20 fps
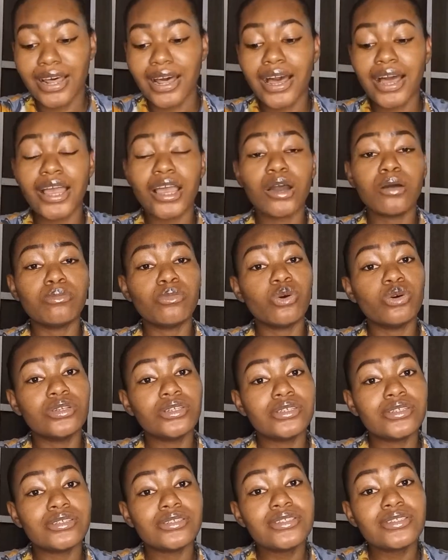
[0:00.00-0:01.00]
I am
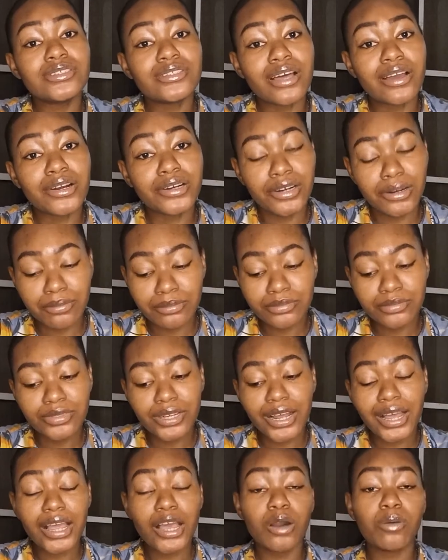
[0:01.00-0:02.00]
on Instagram,
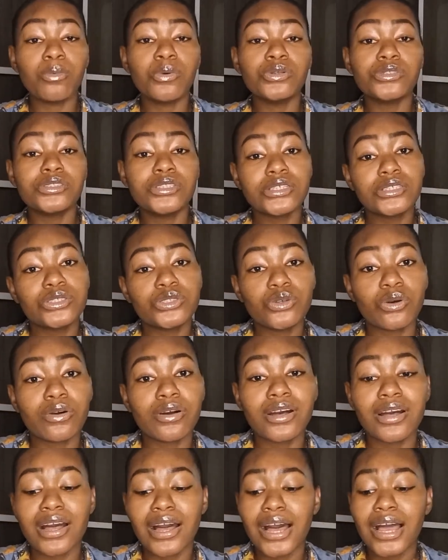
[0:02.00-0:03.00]
I am on
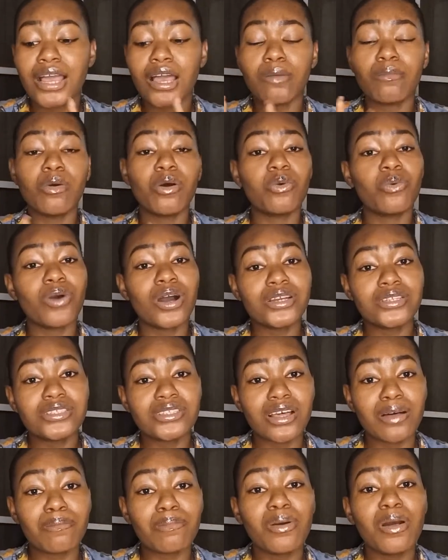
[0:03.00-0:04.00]
TikTok, I am on
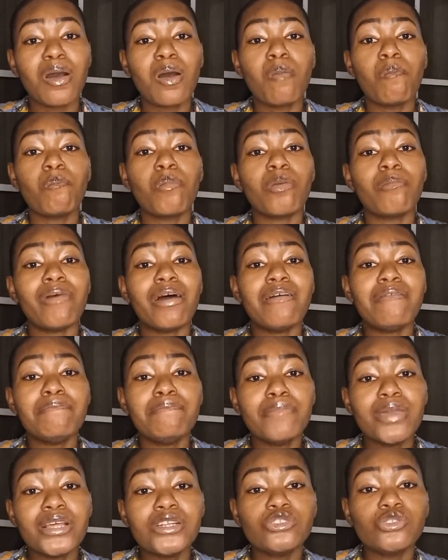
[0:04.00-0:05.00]
WhatsApp, but my
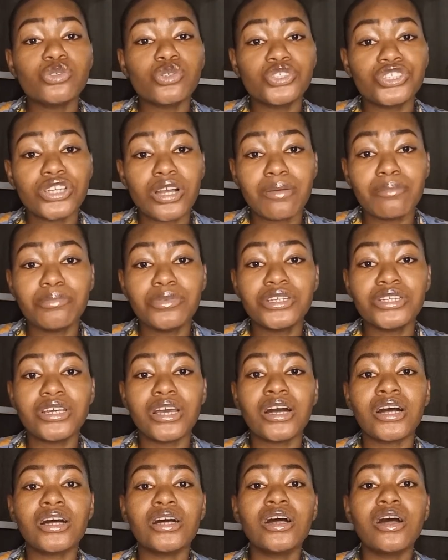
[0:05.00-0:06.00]
main social
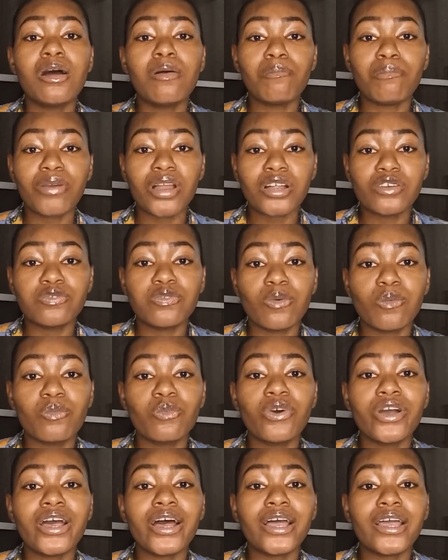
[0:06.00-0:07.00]
media platform
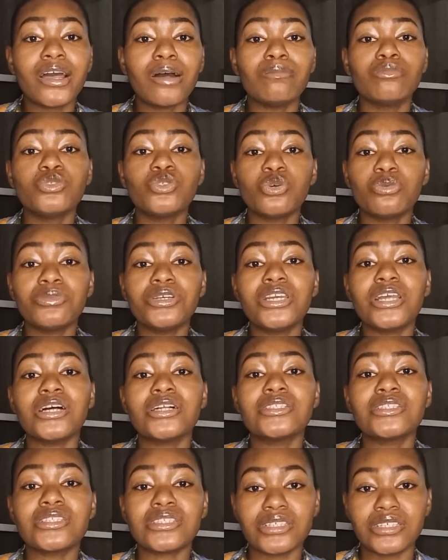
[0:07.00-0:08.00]
where I am
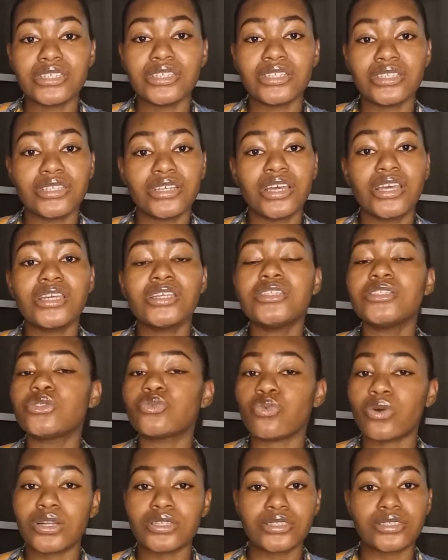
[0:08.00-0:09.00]
dominant in is
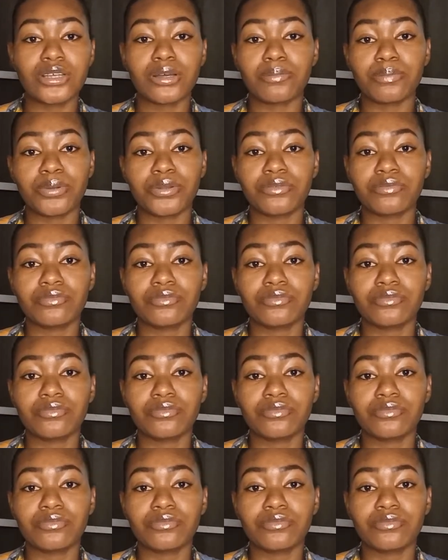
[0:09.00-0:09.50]
WhatsApp.